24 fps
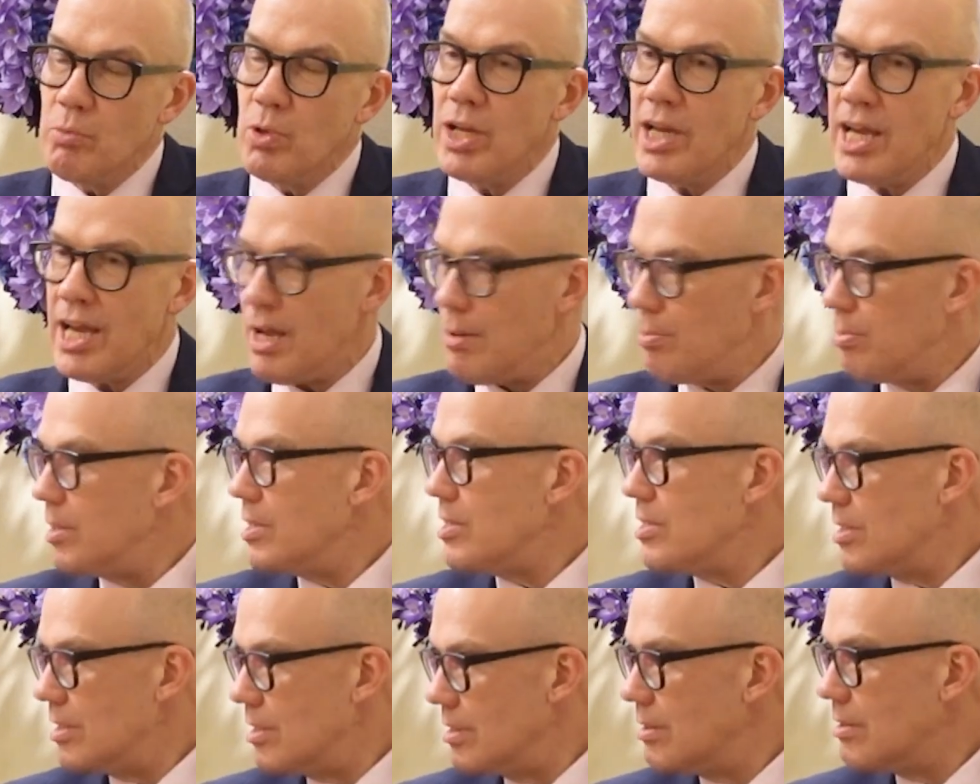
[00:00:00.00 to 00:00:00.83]
we're happy
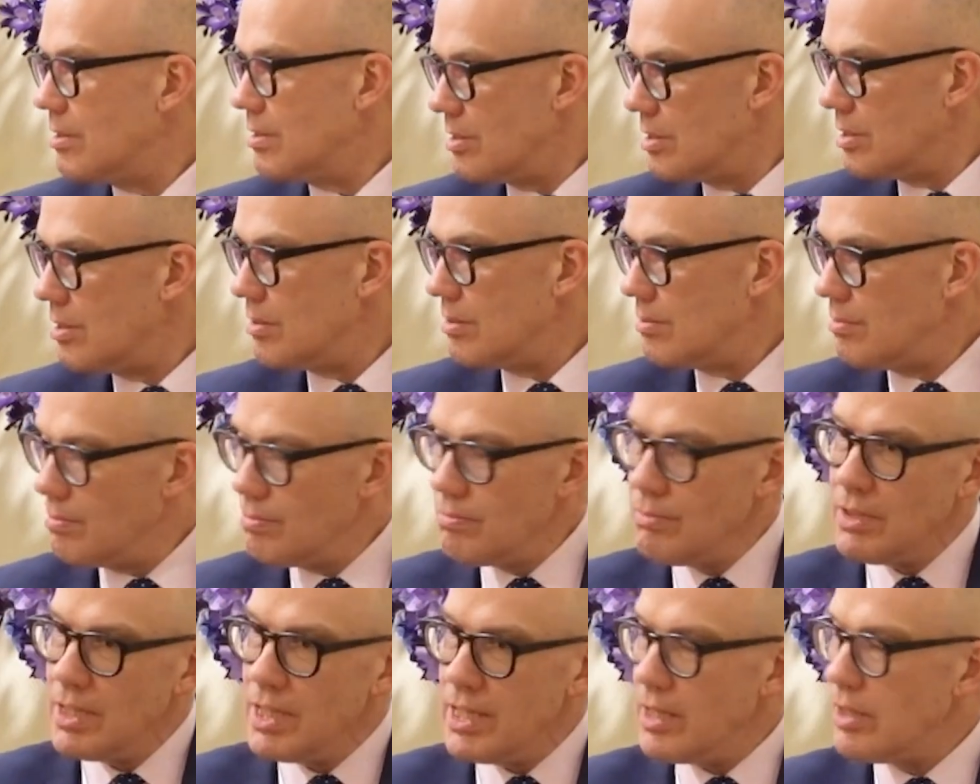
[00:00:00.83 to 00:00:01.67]
to
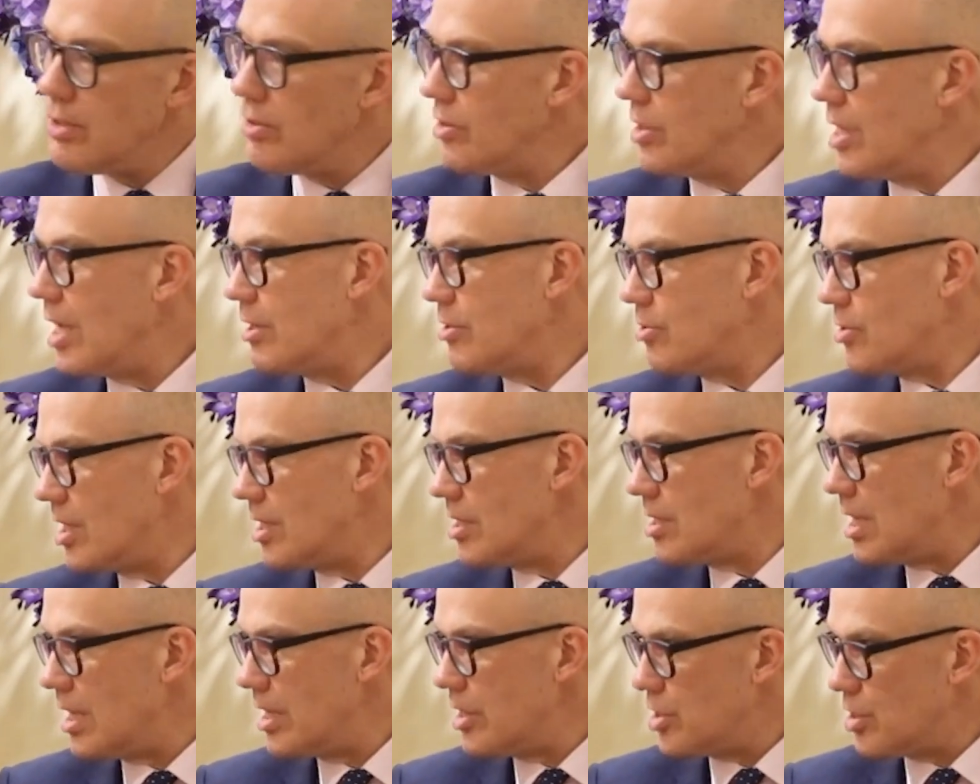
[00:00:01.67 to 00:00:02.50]
lead on that
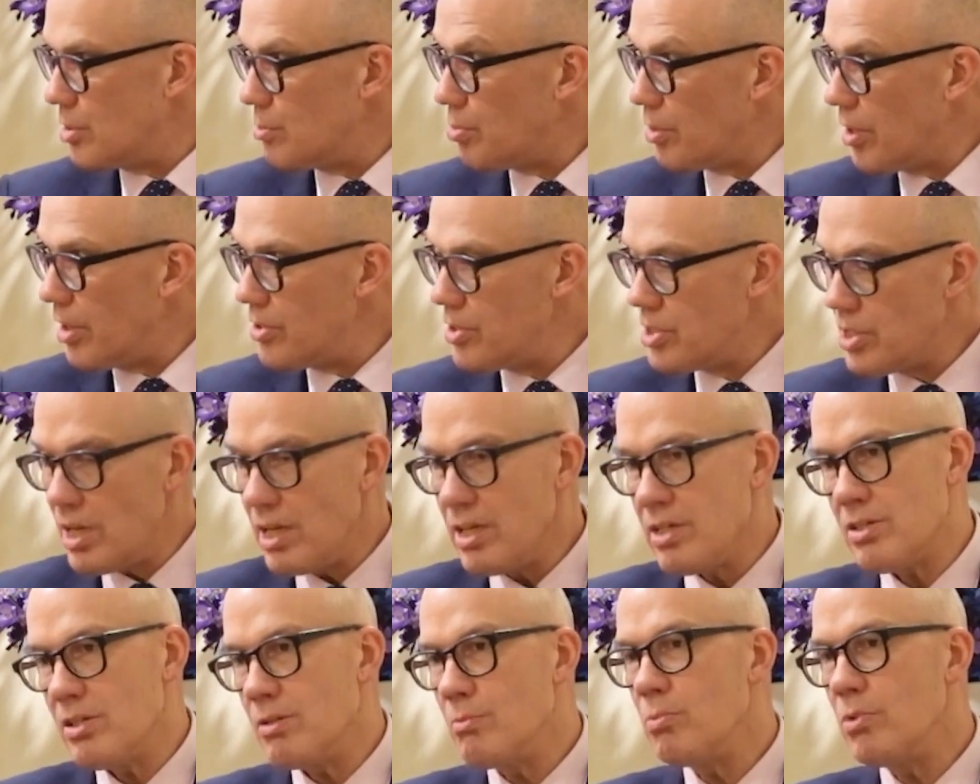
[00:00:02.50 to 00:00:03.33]
translation
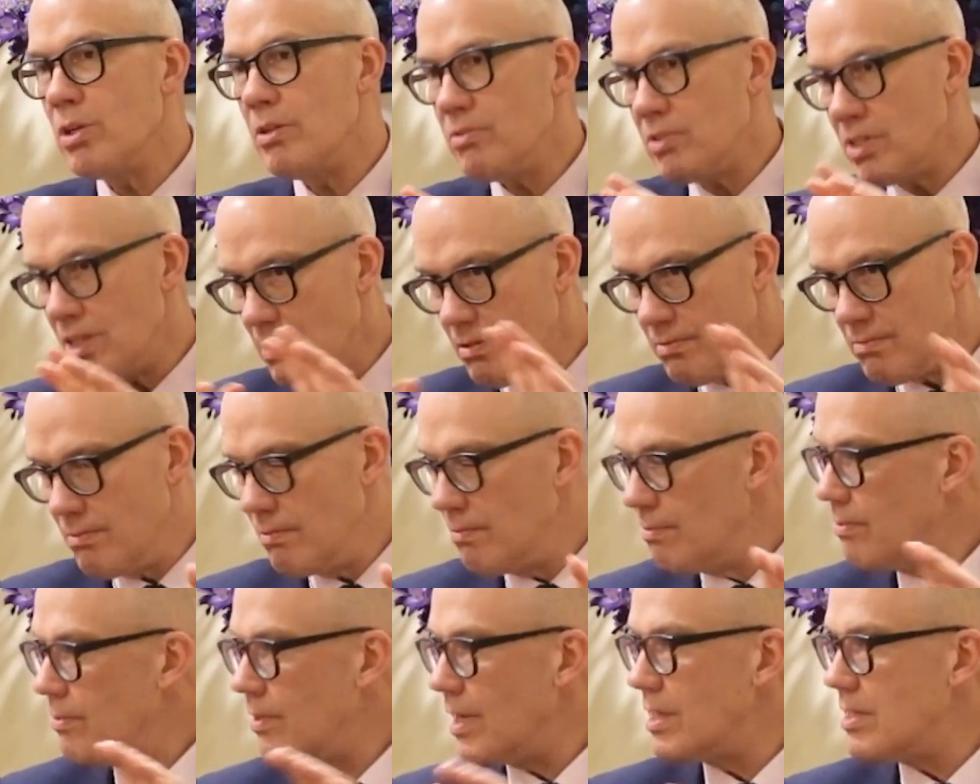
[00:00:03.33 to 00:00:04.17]
process, and we've said,
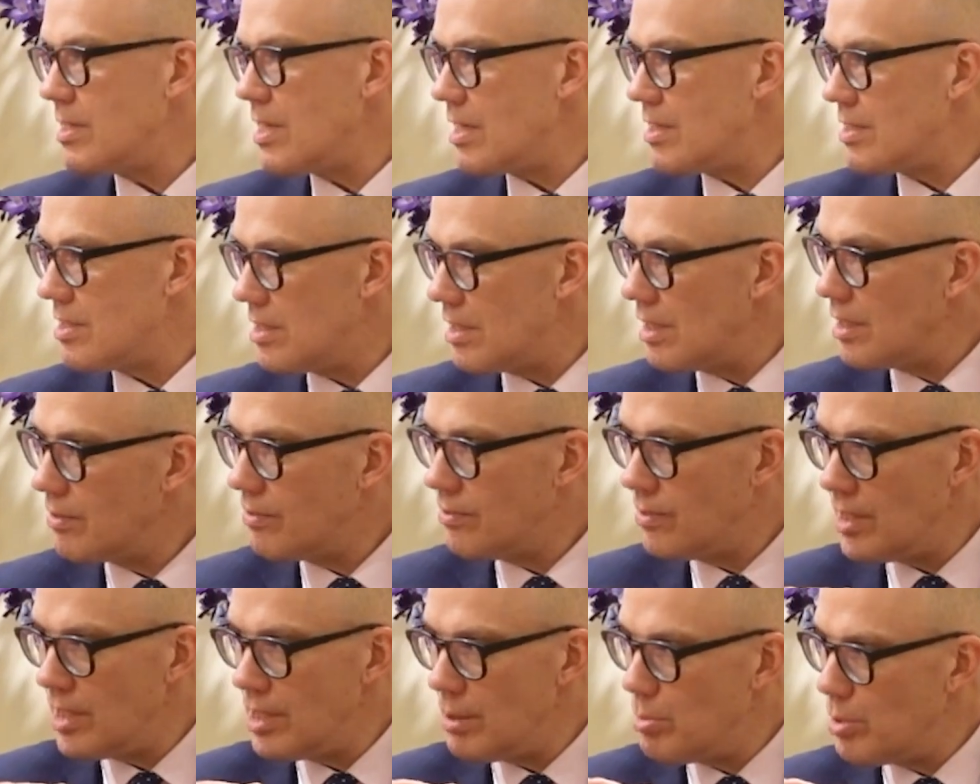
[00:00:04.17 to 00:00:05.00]
fantastic,
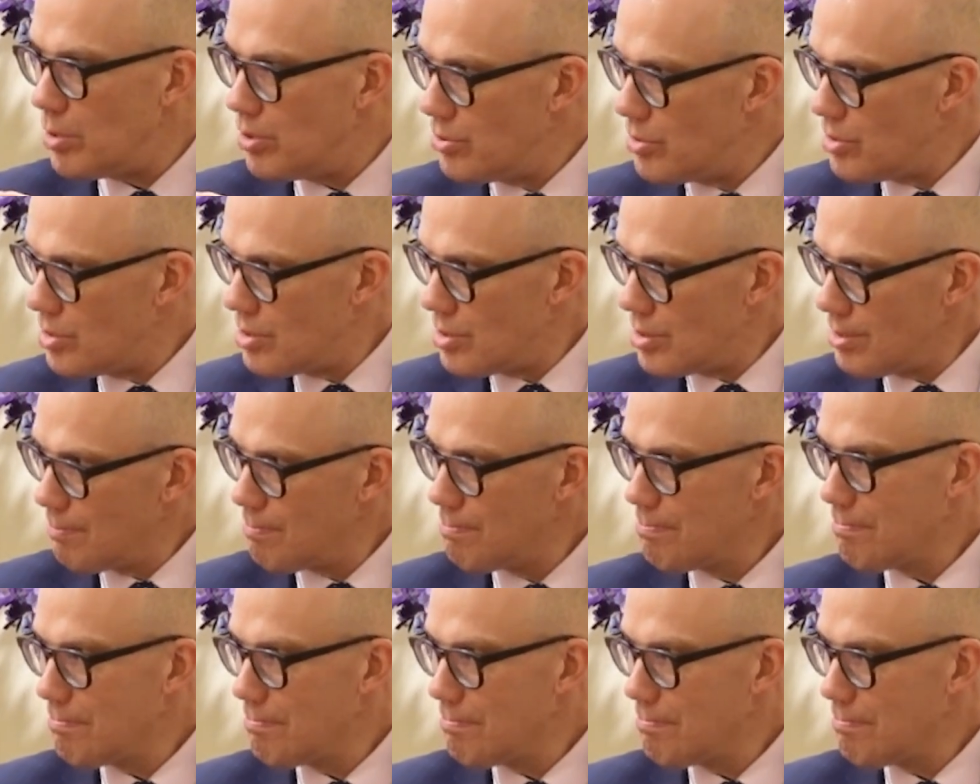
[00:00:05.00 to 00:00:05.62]
filling boots.